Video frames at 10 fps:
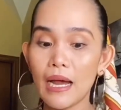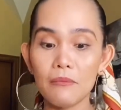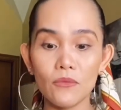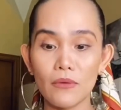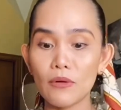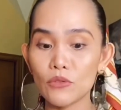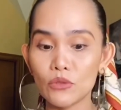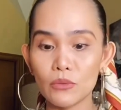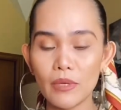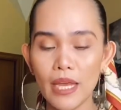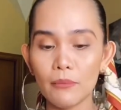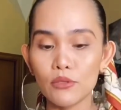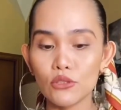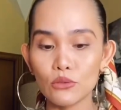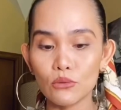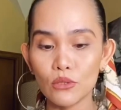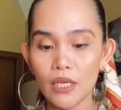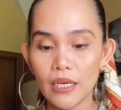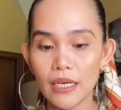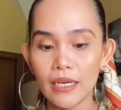going to be able to
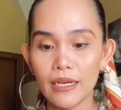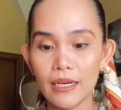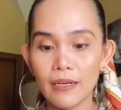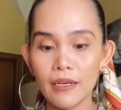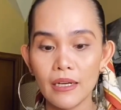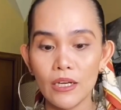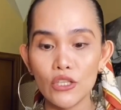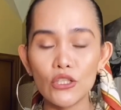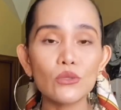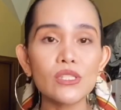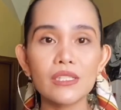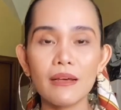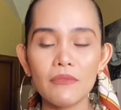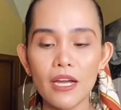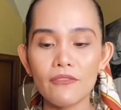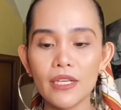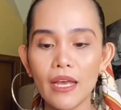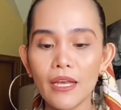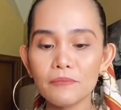use them every day.